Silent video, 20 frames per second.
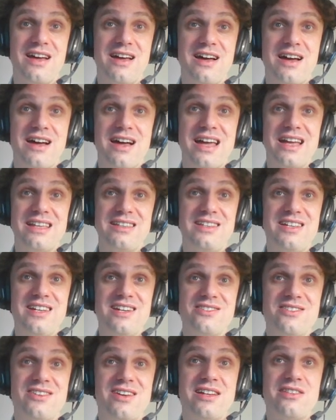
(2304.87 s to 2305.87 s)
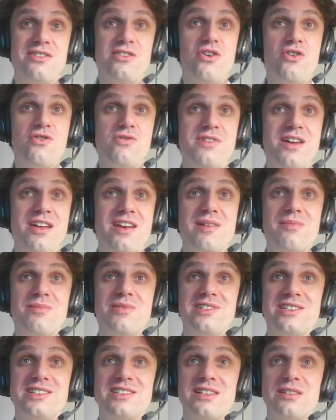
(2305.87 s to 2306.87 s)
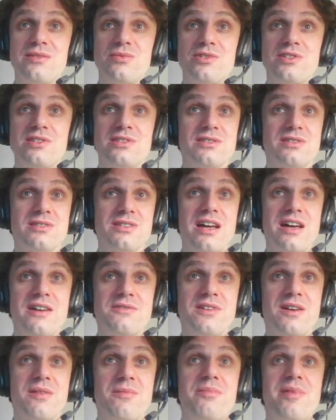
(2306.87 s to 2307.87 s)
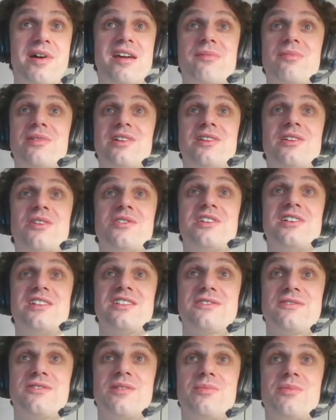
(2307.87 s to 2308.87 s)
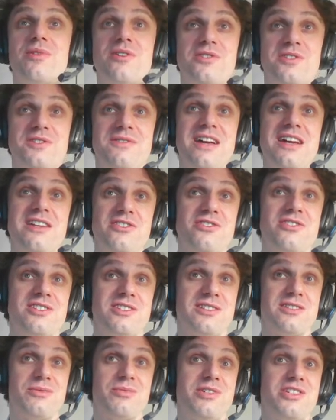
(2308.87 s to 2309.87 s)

And here there are no variables that would have comparable loadings for both factors,